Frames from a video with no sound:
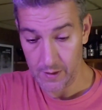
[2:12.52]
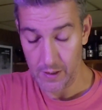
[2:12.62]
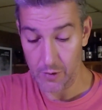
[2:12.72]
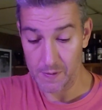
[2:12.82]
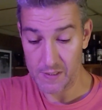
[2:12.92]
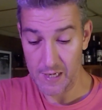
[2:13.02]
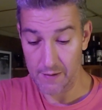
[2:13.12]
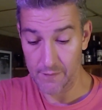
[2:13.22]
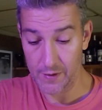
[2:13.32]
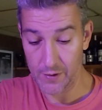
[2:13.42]
Another
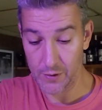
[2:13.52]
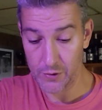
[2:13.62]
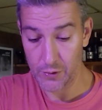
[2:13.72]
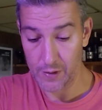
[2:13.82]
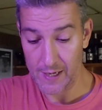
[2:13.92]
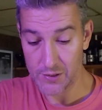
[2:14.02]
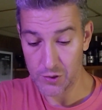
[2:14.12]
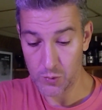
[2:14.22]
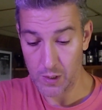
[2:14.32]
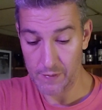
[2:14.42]
Poseidon Mid-Year
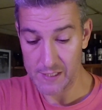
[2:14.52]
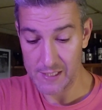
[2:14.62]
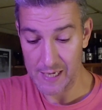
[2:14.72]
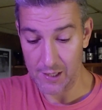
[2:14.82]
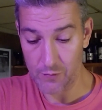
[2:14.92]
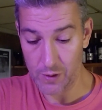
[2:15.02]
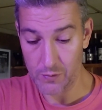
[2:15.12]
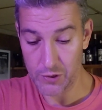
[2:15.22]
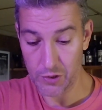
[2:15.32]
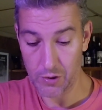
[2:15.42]
2012 Estate
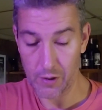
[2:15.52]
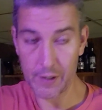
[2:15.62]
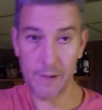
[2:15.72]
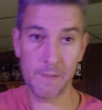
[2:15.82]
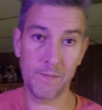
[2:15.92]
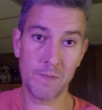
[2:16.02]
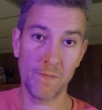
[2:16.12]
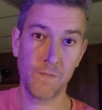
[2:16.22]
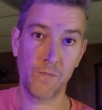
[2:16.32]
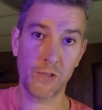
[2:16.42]
Grown Shard.
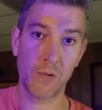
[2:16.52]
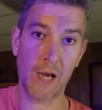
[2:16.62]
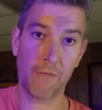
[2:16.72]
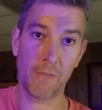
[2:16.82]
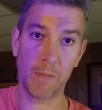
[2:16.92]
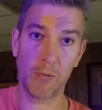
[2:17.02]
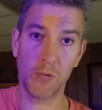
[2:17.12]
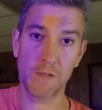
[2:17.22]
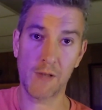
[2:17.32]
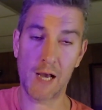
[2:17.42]
So not from the
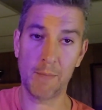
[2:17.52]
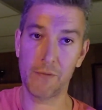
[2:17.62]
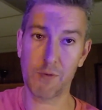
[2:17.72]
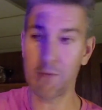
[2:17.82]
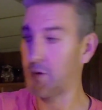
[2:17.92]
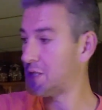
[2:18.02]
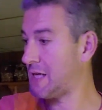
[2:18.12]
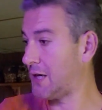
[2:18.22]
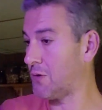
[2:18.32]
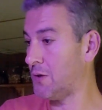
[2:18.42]
Boone's Fly, but from their
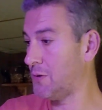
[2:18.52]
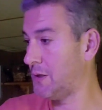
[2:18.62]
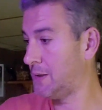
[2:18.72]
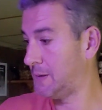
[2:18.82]
Estate Grown.